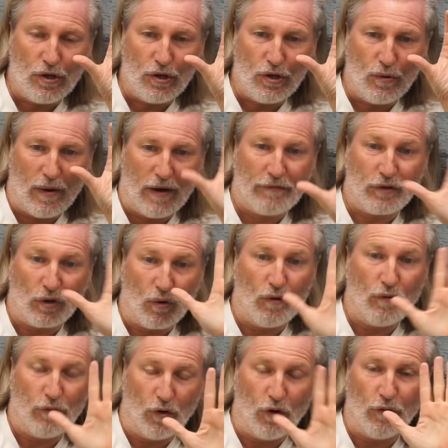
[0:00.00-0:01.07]
you have to
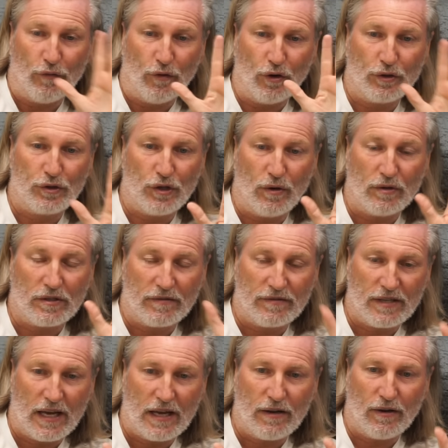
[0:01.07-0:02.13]
go 4-4-2, as I've
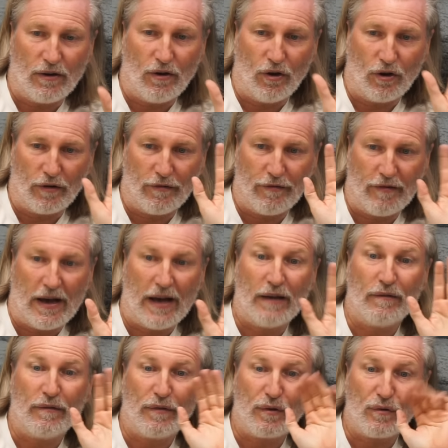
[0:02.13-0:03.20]
said, or a
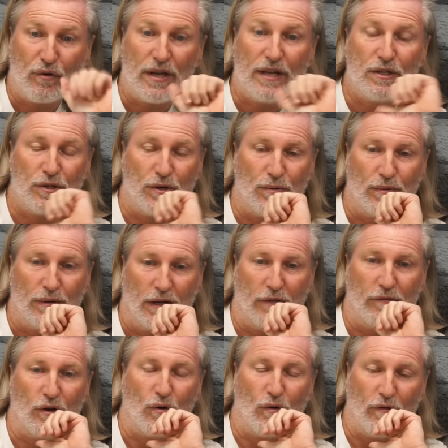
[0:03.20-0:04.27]
5-3-2. And
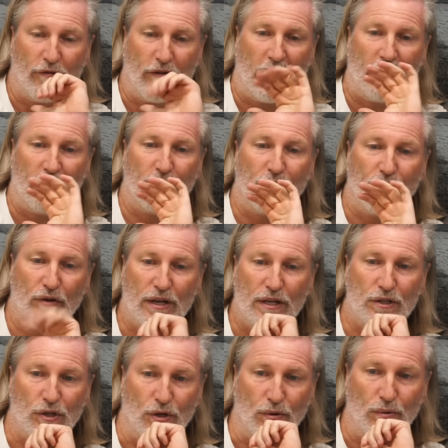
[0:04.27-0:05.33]
if you go
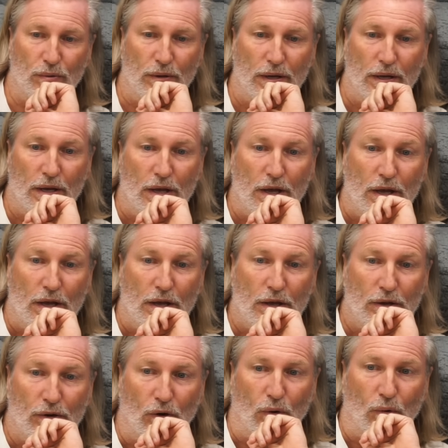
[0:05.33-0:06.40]
5-3-2,
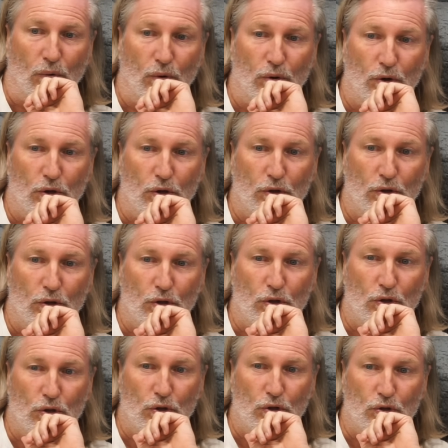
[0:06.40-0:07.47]
you know,
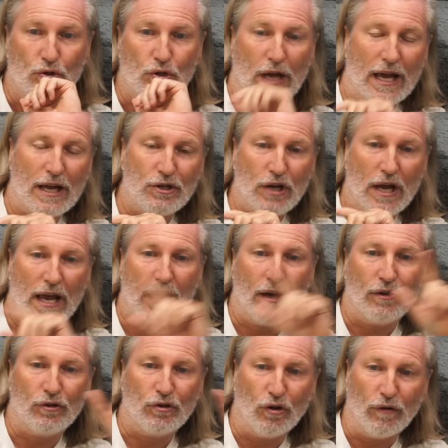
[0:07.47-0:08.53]
JJ
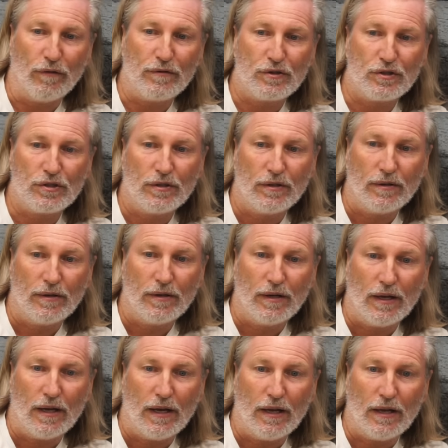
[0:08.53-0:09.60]
and Duffs,
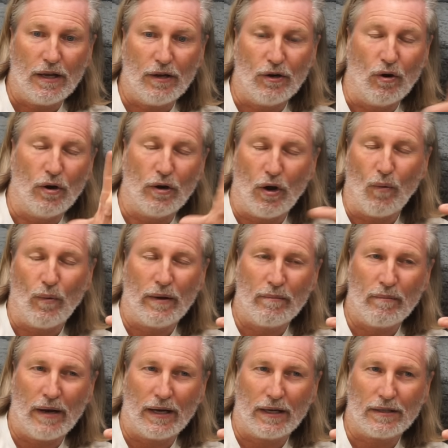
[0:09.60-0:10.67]
you know, are not
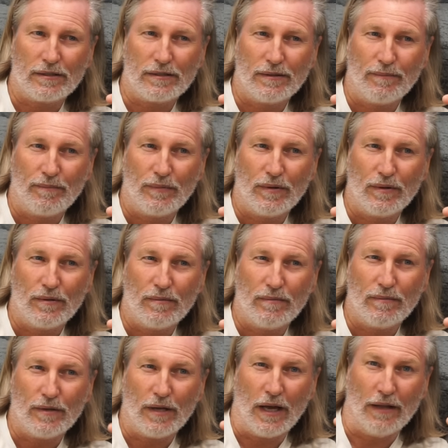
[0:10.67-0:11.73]
wing backs,
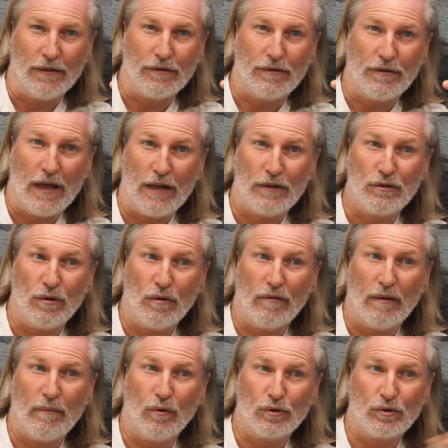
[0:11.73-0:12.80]
and they're two of
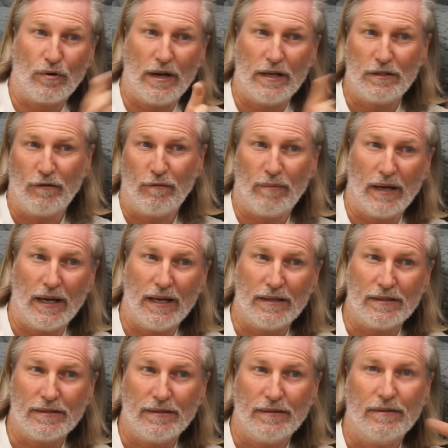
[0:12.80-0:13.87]
our most creative
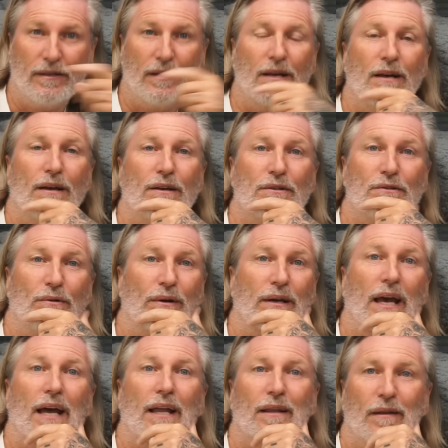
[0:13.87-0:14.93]
players. So
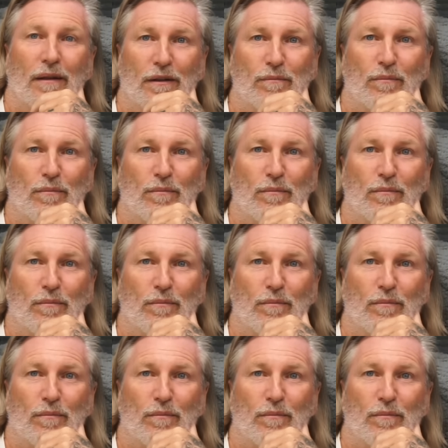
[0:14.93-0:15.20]
again, it's